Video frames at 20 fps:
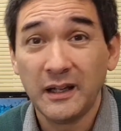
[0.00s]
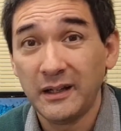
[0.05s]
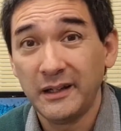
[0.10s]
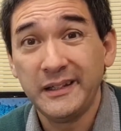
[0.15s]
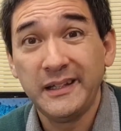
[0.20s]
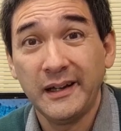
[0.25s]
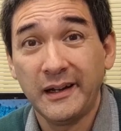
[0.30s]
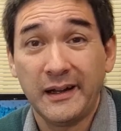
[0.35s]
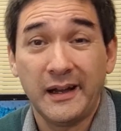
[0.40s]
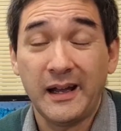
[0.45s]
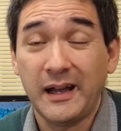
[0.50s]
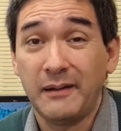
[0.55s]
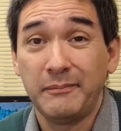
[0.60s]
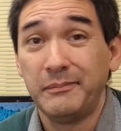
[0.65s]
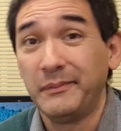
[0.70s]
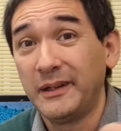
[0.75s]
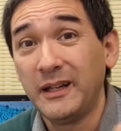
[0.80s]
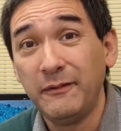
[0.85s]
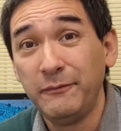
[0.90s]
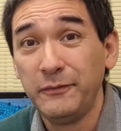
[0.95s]
Yeah,
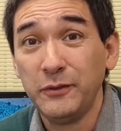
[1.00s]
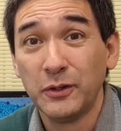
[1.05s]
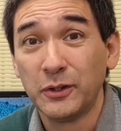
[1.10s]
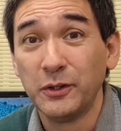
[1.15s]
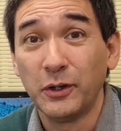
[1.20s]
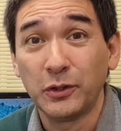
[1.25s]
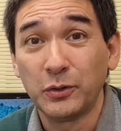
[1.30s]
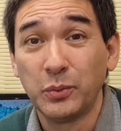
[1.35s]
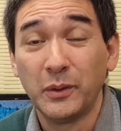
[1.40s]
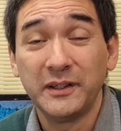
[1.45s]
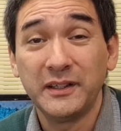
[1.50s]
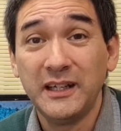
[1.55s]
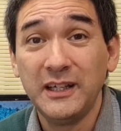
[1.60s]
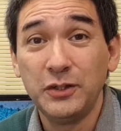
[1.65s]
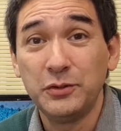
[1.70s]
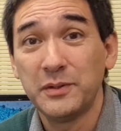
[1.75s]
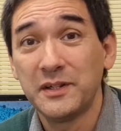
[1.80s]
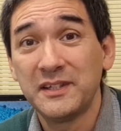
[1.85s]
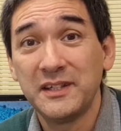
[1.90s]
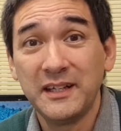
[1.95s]
if you're not one
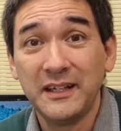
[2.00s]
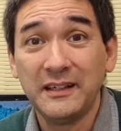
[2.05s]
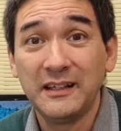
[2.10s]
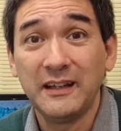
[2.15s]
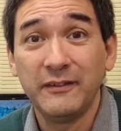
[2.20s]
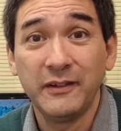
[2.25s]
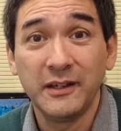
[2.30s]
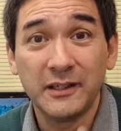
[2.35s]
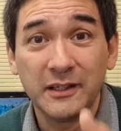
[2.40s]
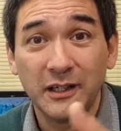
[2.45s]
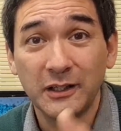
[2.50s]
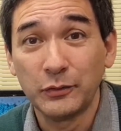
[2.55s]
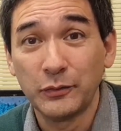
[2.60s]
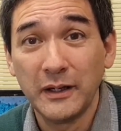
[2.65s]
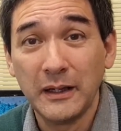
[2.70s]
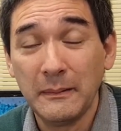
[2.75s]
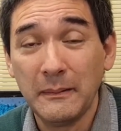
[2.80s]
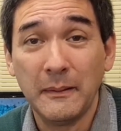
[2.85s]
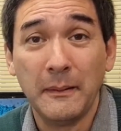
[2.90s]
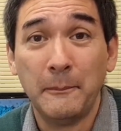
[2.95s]
interested in giving
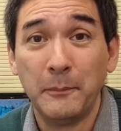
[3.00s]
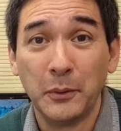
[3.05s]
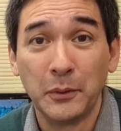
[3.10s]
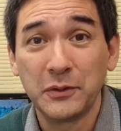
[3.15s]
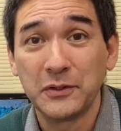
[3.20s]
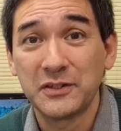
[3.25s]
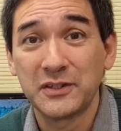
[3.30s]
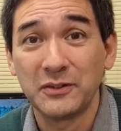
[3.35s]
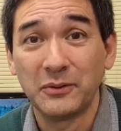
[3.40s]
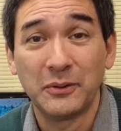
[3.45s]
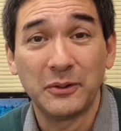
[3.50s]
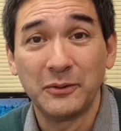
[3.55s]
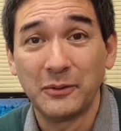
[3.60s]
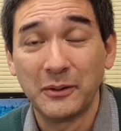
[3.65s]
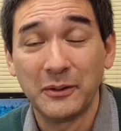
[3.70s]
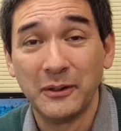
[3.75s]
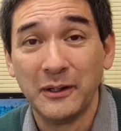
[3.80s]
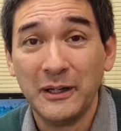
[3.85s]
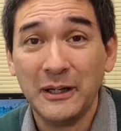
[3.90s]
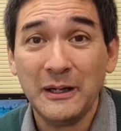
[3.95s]
coloring books or,
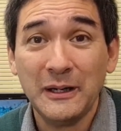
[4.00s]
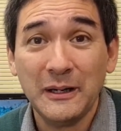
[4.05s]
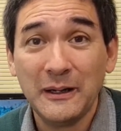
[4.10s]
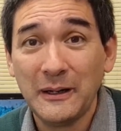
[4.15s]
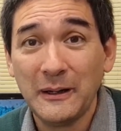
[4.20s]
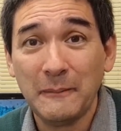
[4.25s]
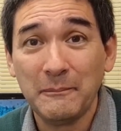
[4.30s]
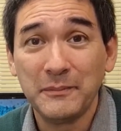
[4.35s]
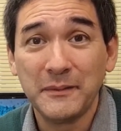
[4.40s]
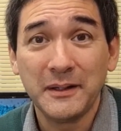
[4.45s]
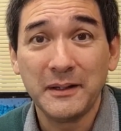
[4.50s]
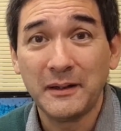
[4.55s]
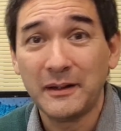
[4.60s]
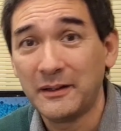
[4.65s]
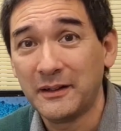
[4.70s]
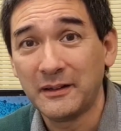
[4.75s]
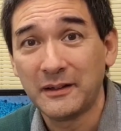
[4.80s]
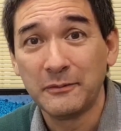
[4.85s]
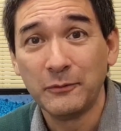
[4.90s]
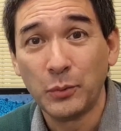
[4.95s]
or um,
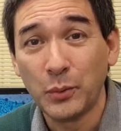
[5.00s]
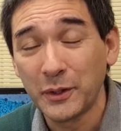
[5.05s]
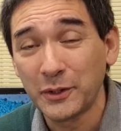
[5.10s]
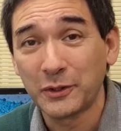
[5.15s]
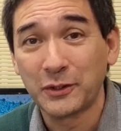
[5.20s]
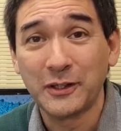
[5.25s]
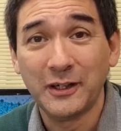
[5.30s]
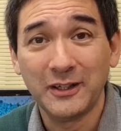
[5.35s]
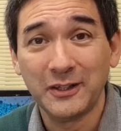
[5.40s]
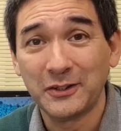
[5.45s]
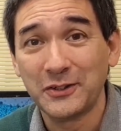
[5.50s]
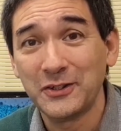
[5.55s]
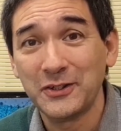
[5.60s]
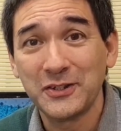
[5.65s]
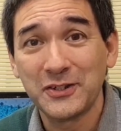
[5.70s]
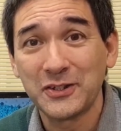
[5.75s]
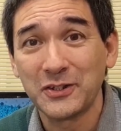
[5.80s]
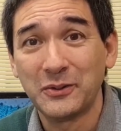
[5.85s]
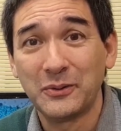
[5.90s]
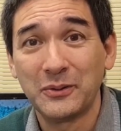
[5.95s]
yeah,
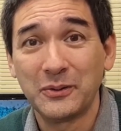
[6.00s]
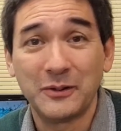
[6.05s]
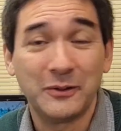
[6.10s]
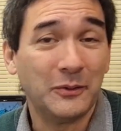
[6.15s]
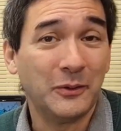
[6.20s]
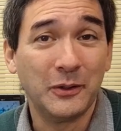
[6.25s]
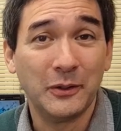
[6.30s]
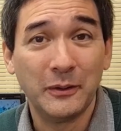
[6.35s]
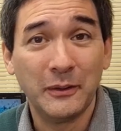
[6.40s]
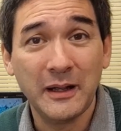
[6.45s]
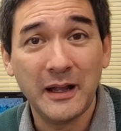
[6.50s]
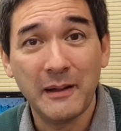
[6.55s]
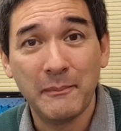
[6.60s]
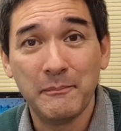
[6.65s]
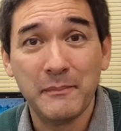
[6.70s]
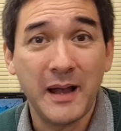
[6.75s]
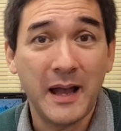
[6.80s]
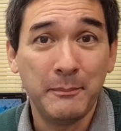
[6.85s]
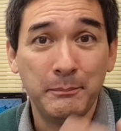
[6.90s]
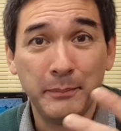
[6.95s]
watercolors or, or
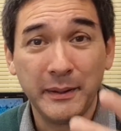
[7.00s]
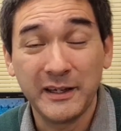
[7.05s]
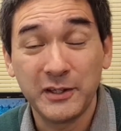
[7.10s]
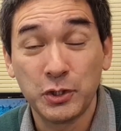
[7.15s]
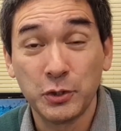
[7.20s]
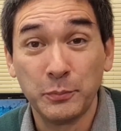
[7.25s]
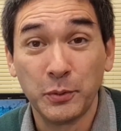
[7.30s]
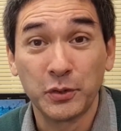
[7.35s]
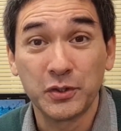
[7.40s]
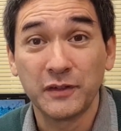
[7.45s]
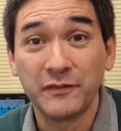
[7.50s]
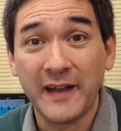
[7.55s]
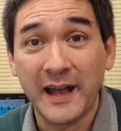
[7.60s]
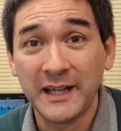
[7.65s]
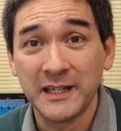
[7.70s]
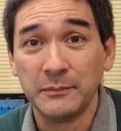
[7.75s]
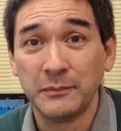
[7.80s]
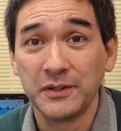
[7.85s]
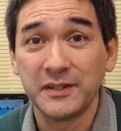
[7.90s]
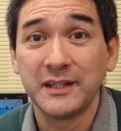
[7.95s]
um, picture books of
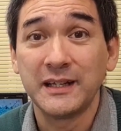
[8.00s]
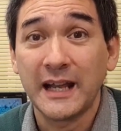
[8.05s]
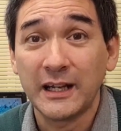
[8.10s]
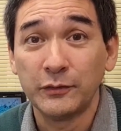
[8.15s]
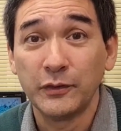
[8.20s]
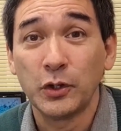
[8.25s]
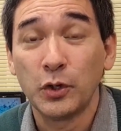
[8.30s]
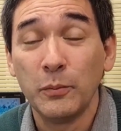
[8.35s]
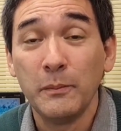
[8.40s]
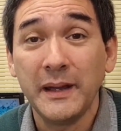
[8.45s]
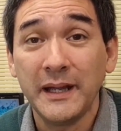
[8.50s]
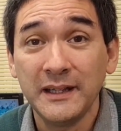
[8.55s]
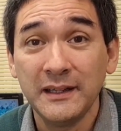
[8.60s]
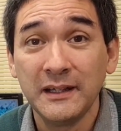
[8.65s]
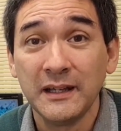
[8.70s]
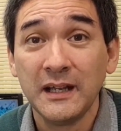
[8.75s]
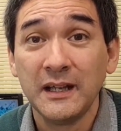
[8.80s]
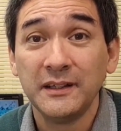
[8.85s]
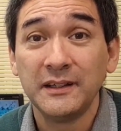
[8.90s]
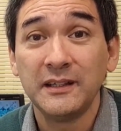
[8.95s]
animals, then I recommend
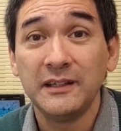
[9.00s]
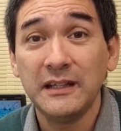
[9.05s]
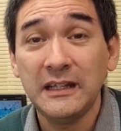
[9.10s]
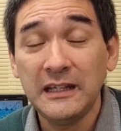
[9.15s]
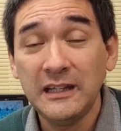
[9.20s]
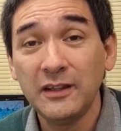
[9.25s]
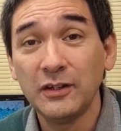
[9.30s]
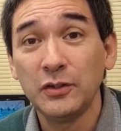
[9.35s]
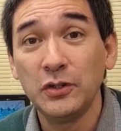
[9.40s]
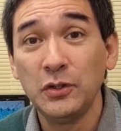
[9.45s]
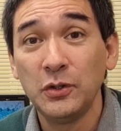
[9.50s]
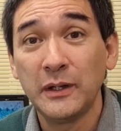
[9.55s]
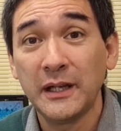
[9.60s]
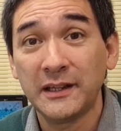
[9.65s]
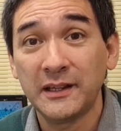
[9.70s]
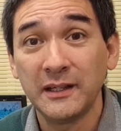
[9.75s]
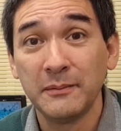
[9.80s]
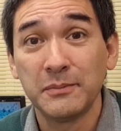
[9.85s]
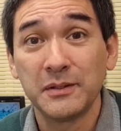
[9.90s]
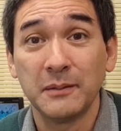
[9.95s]
that either you
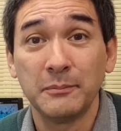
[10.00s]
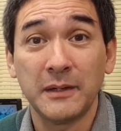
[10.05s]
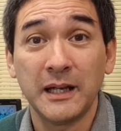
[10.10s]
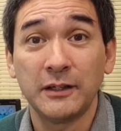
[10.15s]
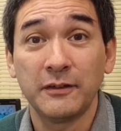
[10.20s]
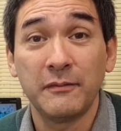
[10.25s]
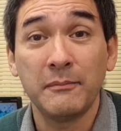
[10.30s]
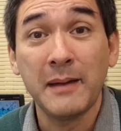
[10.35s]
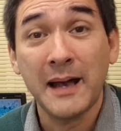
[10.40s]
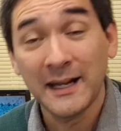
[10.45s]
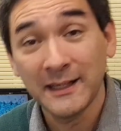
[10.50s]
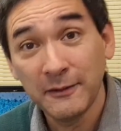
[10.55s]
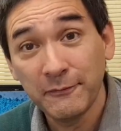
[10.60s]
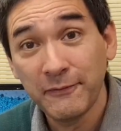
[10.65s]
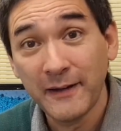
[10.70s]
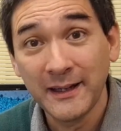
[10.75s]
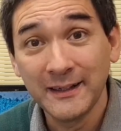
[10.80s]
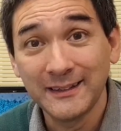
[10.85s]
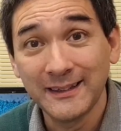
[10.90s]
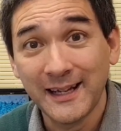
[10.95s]
get them some kind of
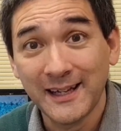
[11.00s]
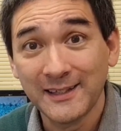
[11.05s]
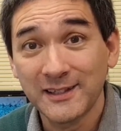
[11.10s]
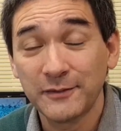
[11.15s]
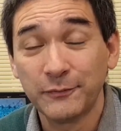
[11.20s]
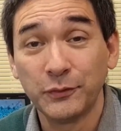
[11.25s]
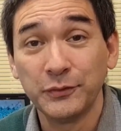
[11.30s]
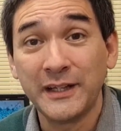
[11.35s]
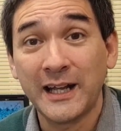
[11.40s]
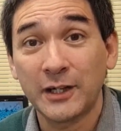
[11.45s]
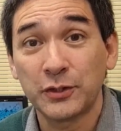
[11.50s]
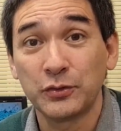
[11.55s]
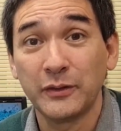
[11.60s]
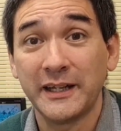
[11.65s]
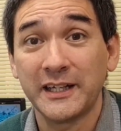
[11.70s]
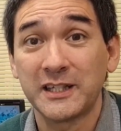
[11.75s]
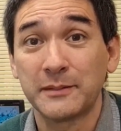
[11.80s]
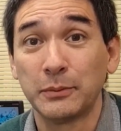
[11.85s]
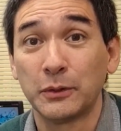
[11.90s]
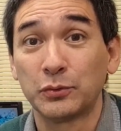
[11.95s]
magnifying glass for natural
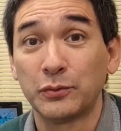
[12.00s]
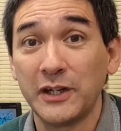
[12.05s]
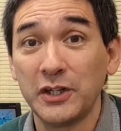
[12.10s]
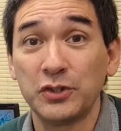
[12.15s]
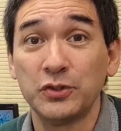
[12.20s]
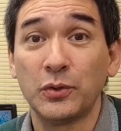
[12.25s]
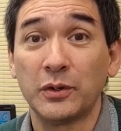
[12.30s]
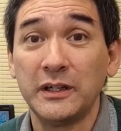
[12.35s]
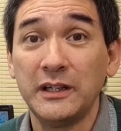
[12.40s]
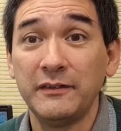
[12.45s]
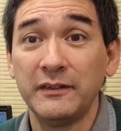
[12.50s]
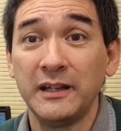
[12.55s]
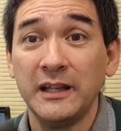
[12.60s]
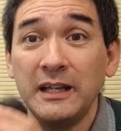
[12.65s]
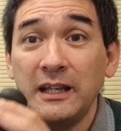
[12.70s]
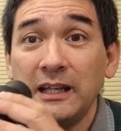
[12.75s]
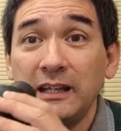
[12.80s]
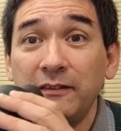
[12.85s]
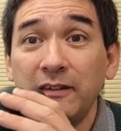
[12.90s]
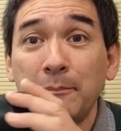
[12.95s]
exploration, or even,
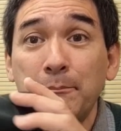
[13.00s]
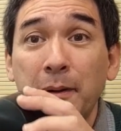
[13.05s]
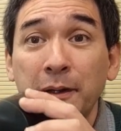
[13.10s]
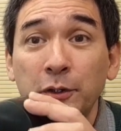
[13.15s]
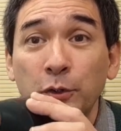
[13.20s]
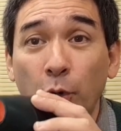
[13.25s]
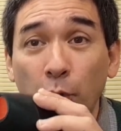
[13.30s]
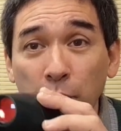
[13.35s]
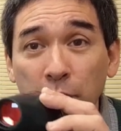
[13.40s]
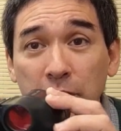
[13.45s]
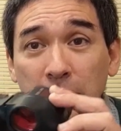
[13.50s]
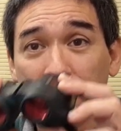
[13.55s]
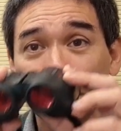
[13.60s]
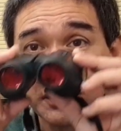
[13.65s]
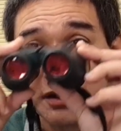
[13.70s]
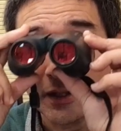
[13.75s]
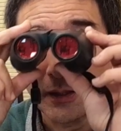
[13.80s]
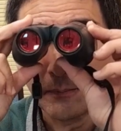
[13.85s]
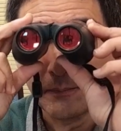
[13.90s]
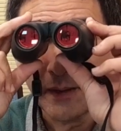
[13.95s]
even
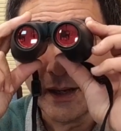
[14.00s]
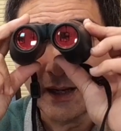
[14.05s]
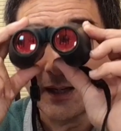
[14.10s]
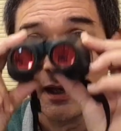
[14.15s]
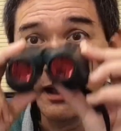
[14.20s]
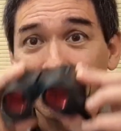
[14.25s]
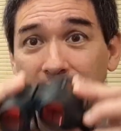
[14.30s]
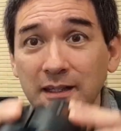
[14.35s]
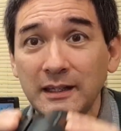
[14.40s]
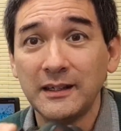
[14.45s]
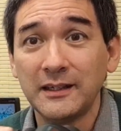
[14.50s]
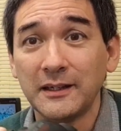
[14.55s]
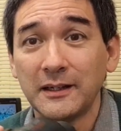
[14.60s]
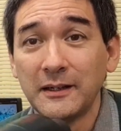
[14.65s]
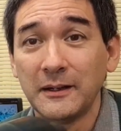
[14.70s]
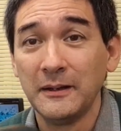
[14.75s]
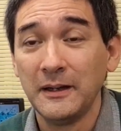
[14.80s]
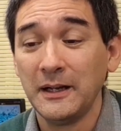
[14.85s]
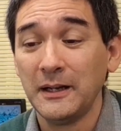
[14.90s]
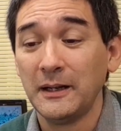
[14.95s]
binoculars, uh, I, I think uh,